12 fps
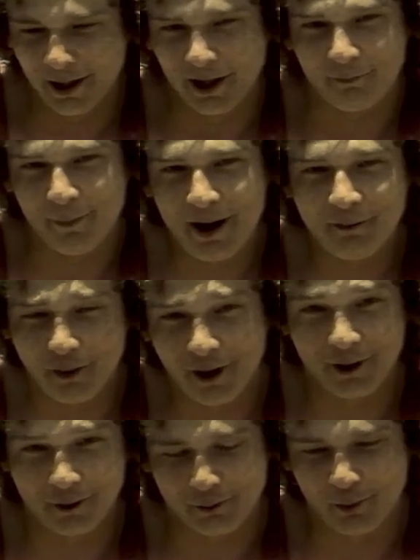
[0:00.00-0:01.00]
If my
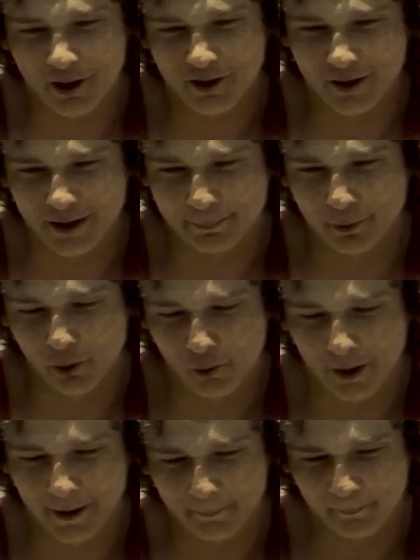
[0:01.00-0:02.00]
father is watching this
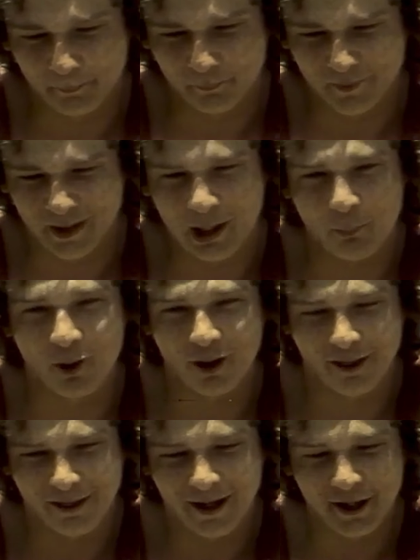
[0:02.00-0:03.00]
program, I want
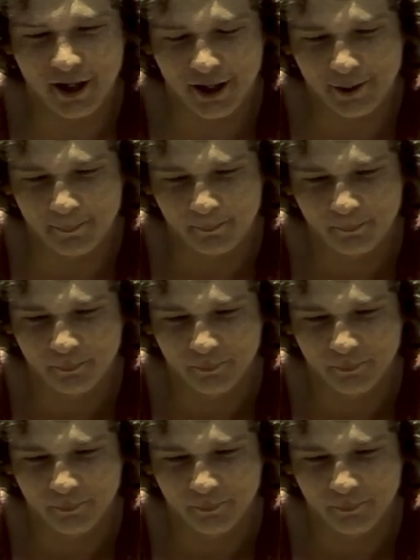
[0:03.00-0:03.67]
to thank him